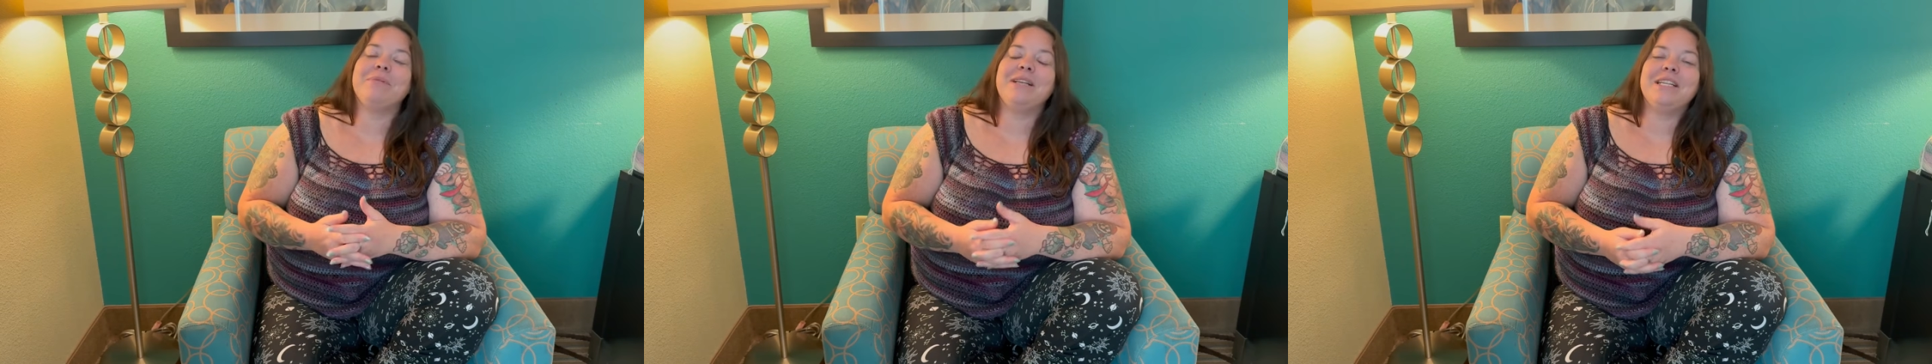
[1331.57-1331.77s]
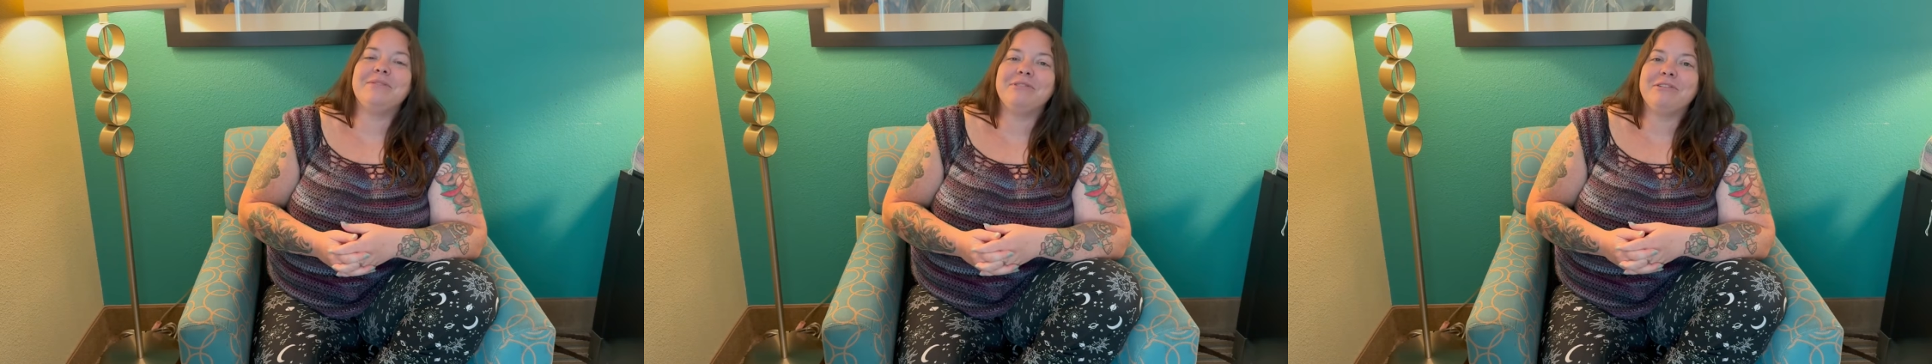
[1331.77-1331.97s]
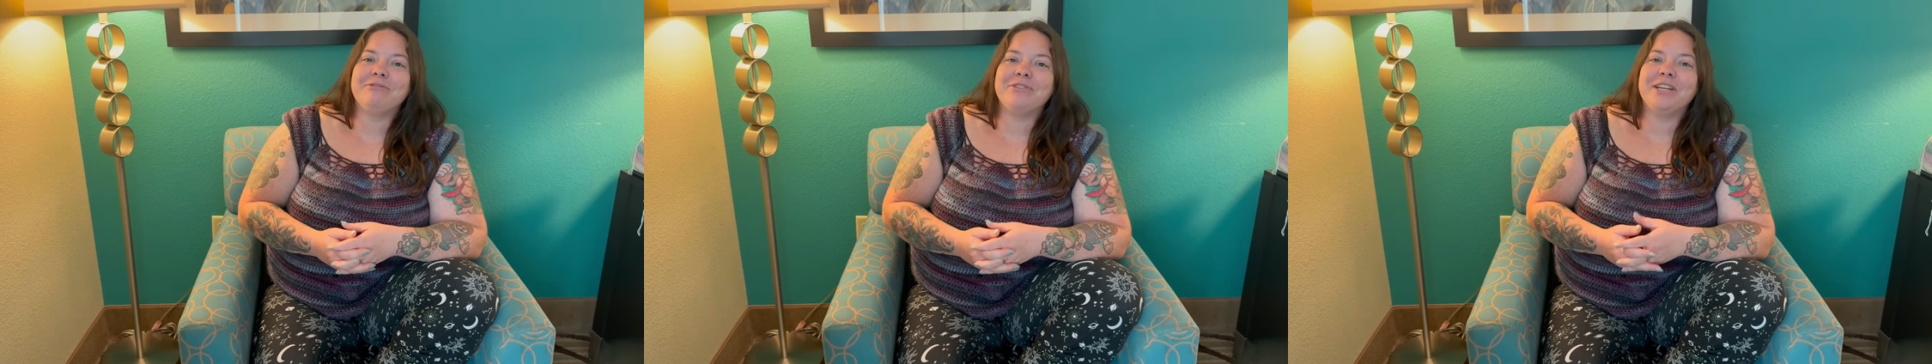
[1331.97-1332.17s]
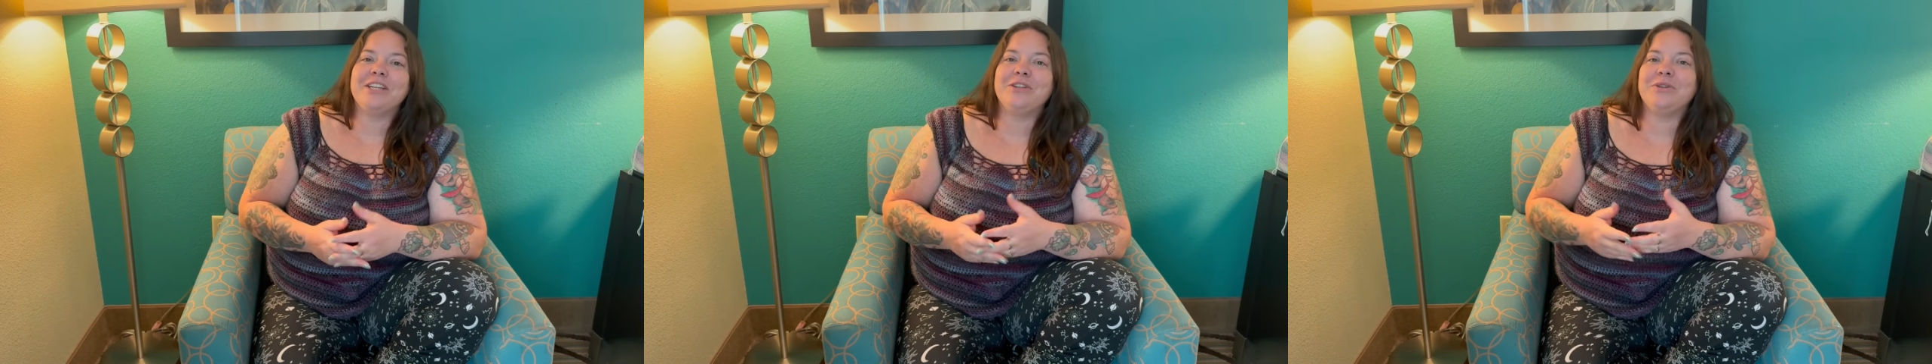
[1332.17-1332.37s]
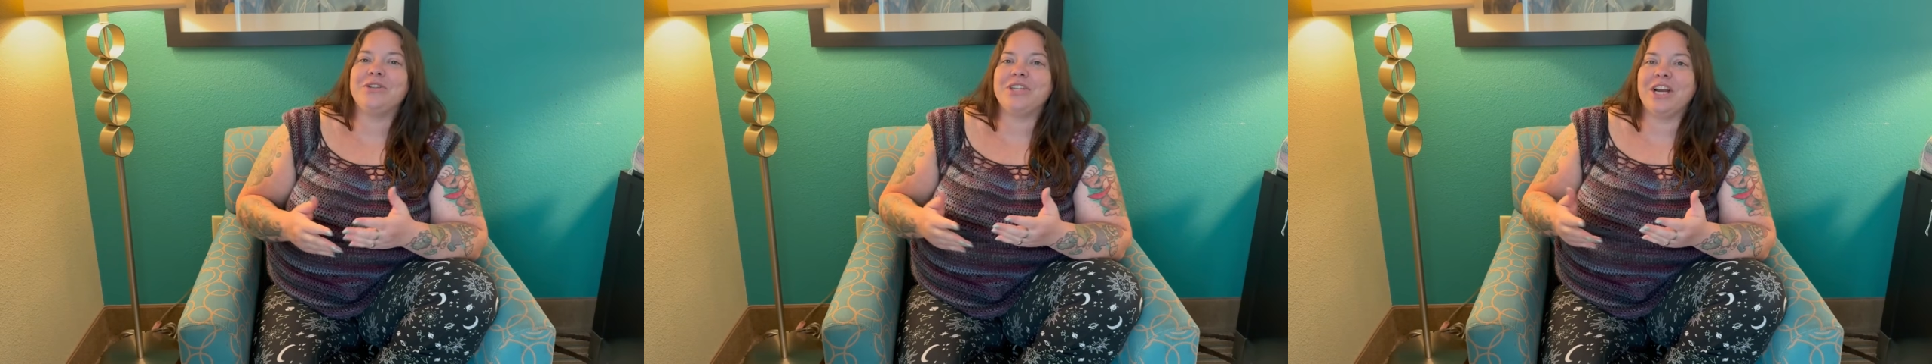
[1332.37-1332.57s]
please feel free
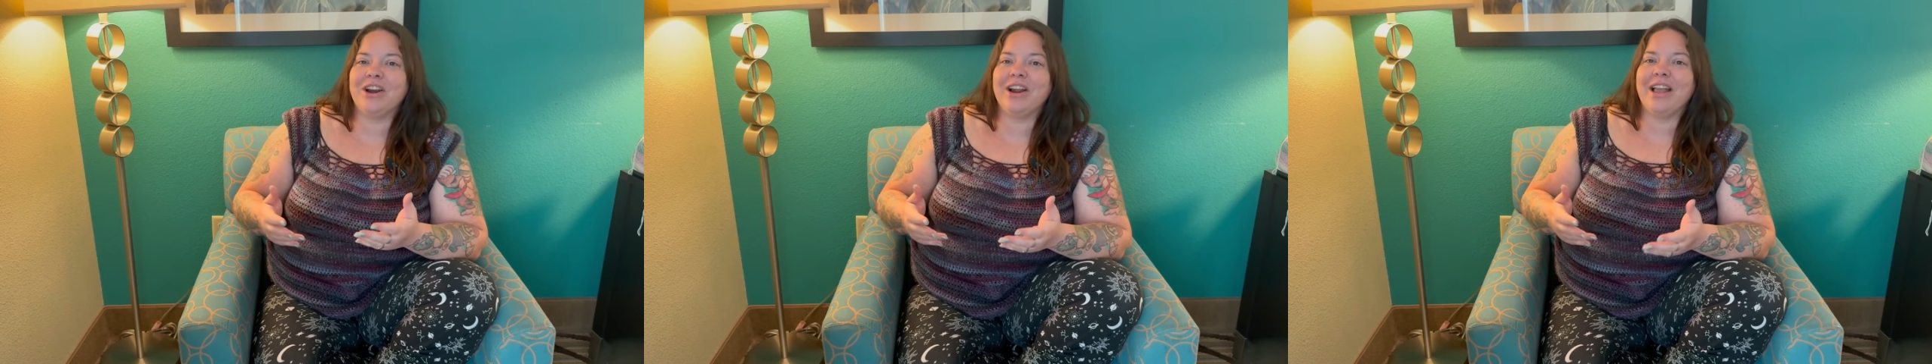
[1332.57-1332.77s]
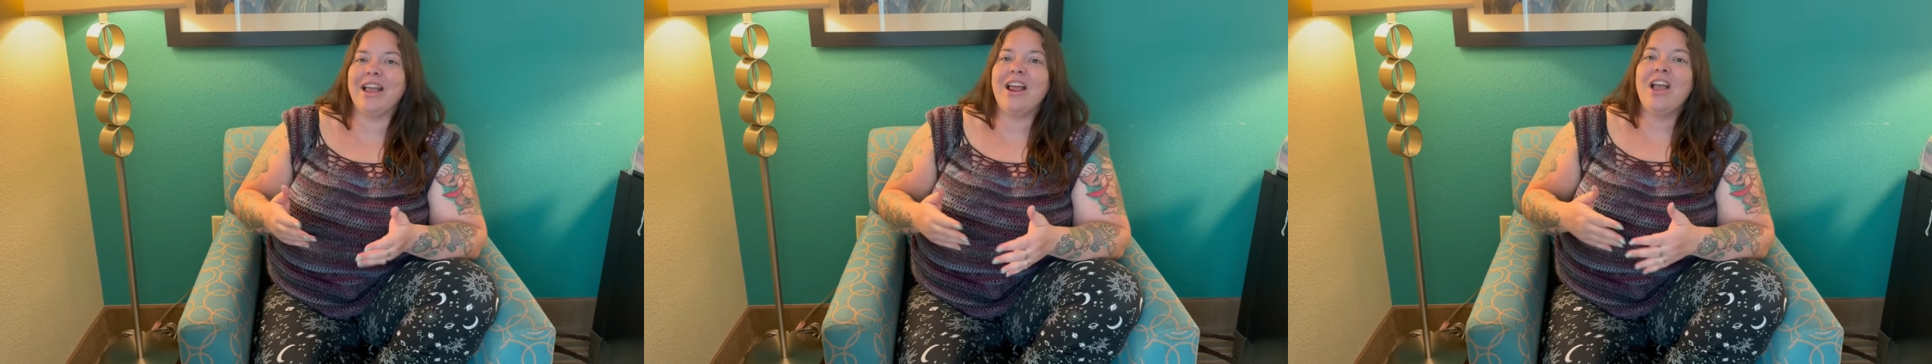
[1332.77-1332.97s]
to share it